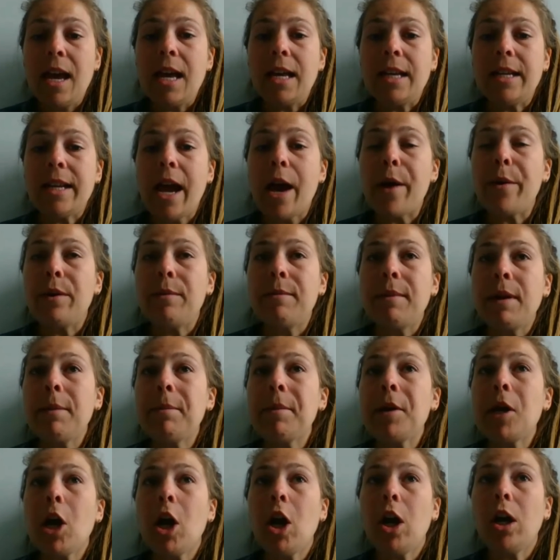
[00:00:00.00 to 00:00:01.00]
Now, it may
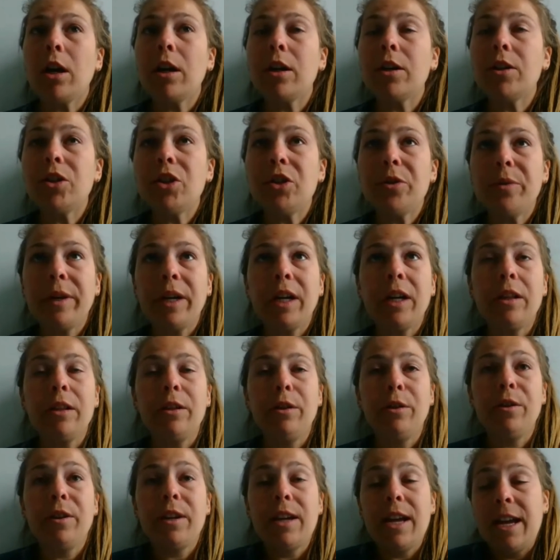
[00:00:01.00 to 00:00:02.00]
be hard to
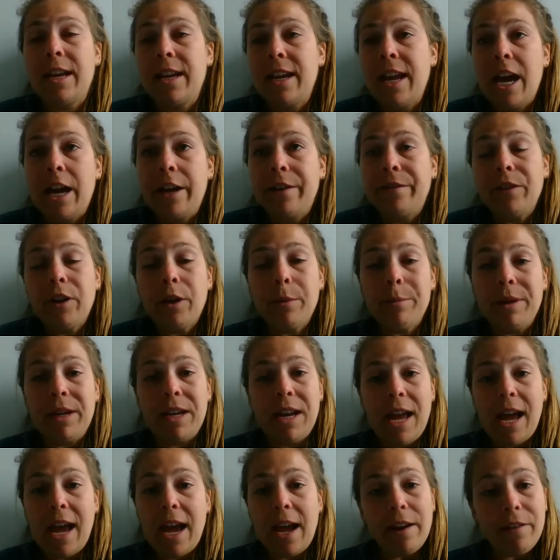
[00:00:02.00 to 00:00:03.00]
include an adverb in
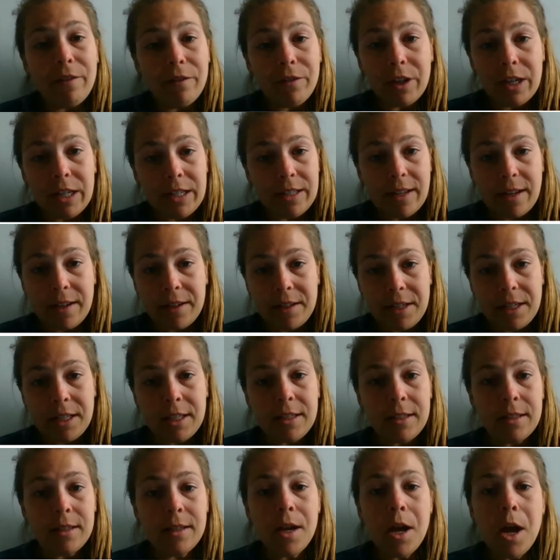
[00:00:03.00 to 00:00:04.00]
every
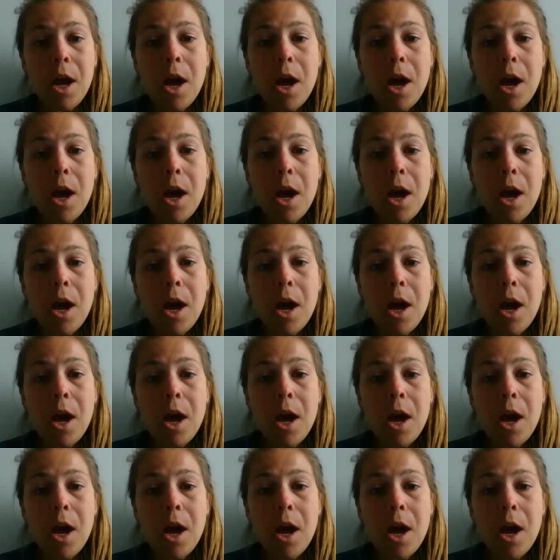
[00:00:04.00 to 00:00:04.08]
sentence,